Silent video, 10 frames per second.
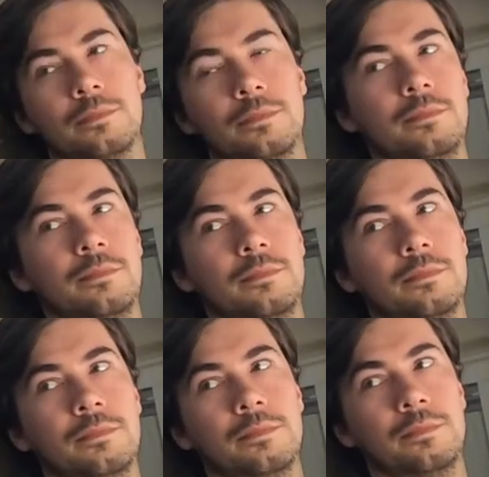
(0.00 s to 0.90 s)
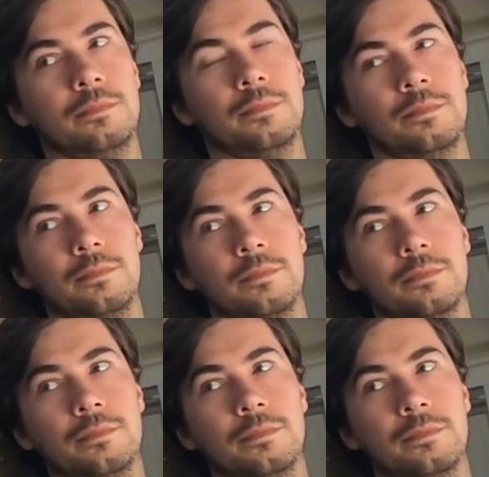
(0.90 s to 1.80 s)

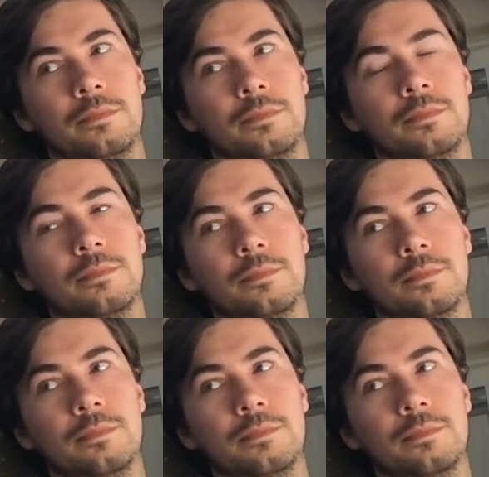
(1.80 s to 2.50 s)
This person isn't speaking.